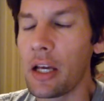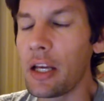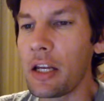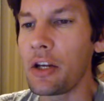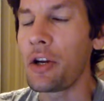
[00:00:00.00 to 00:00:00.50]

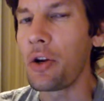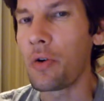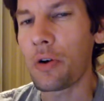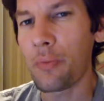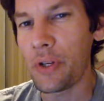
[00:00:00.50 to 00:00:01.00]

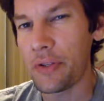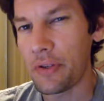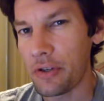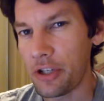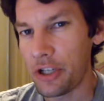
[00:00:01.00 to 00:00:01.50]

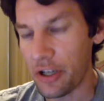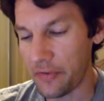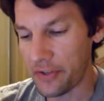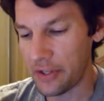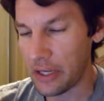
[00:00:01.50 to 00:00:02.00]
enormous
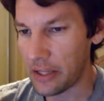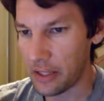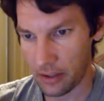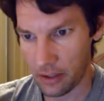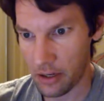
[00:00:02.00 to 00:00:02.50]
shifts in
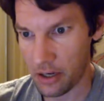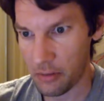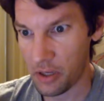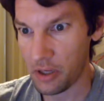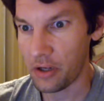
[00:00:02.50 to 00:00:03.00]
the economy.